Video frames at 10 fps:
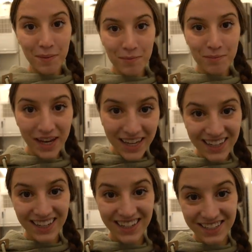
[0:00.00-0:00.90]
made
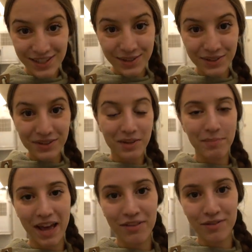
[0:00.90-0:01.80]
it into the
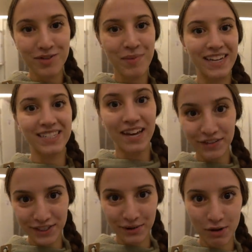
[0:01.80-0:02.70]
bathroom. I
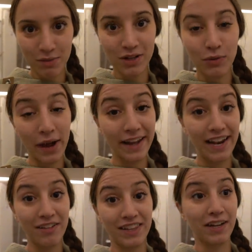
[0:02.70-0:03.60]
definitely want to be quiet
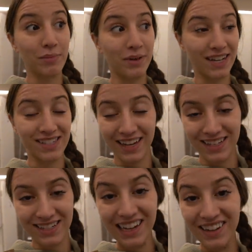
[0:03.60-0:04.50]
out there because I
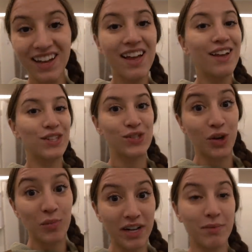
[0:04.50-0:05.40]
can tell
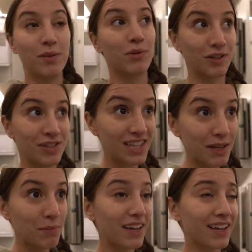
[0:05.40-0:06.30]
so many people are
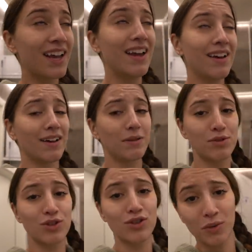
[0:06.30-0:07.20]
sleeping. I am
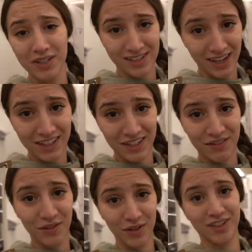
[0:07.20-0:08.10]
so excited
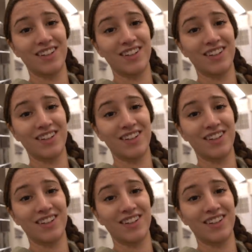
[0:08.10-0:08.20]
for